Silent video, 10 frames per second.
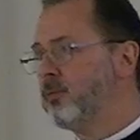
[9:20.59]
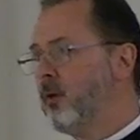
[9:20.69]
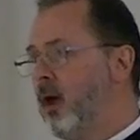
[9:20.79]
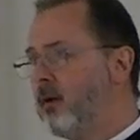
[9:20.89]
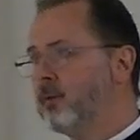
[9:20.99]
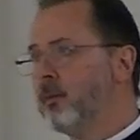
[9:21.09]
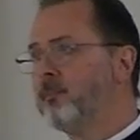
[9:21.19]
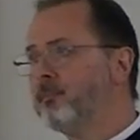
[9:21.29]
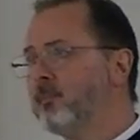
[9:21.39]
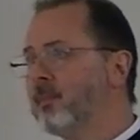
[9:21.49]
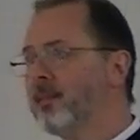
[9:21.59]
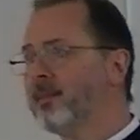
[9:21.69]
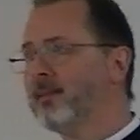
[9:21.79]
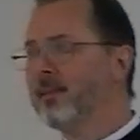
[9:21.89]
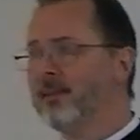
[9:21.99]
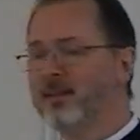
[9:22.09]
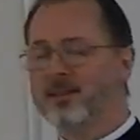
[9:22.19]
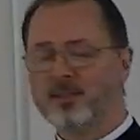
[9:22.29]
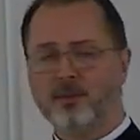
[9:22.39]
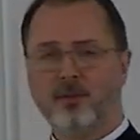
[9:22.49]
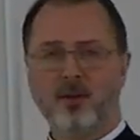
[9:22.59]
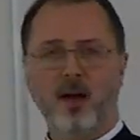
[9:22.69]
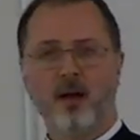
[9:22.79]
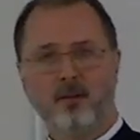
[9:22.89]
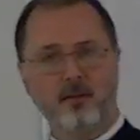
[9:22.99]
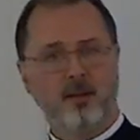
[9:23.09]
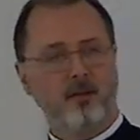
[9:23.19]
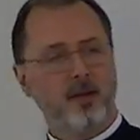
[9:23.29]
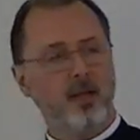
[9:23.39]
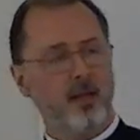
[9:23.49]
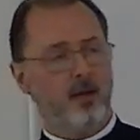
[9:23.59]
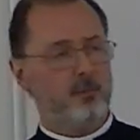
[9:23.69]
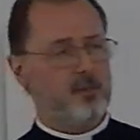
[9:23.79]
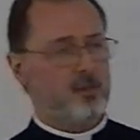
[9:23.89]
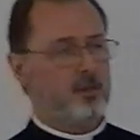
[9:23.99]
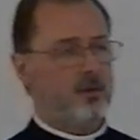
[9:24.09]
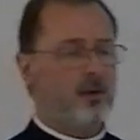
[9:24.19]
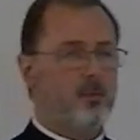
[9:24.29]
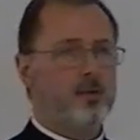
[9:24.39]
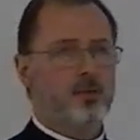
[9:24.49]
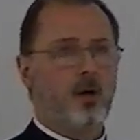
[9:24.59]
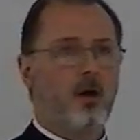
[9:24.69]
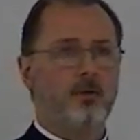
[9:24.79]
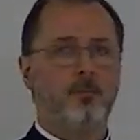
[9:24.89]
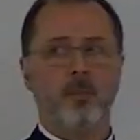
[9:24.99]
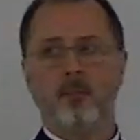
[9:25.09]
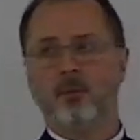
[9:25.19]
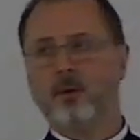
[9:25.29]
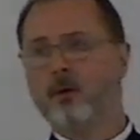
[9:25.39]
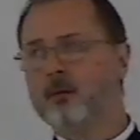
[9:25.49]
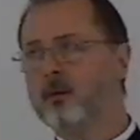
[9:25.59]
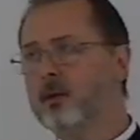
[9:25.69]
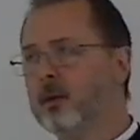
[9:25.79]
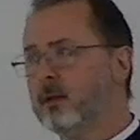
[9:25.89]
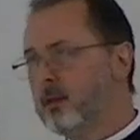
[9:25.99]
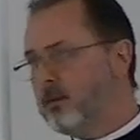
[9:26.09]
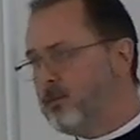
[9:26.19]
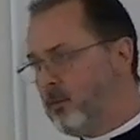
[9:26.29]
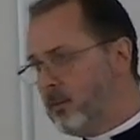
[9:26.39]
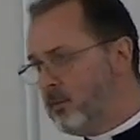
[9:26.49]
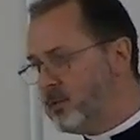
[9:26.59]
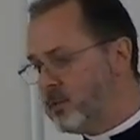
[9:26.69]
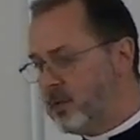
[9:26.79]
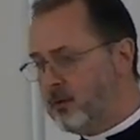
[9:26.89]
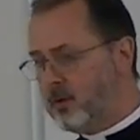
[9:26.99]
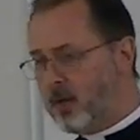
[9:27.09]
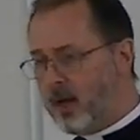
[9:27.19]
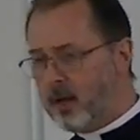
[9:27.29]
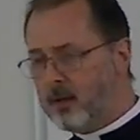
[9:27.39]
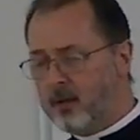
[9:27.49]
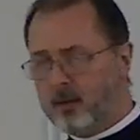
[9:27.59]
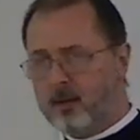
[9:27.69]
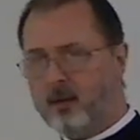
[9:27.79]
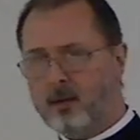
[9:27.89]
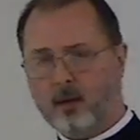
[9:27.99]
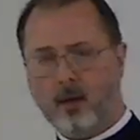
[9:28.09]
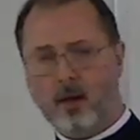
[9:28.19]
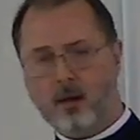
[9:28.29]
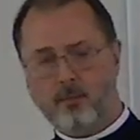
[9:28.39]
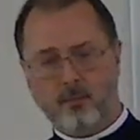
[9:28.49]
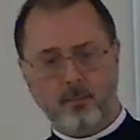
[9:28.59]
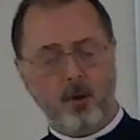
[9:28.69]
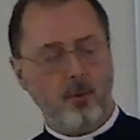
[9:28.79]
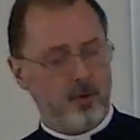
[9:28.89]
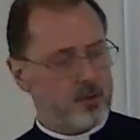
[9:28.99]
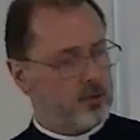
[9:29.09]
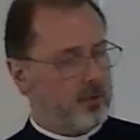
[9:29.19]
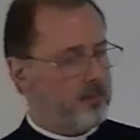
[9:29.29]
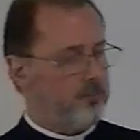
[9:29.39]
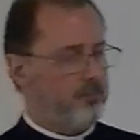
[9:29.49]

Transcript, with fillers: forever. So they're not, they're hymns. They're what's called a memro. They're a form of Syriac um, poetry.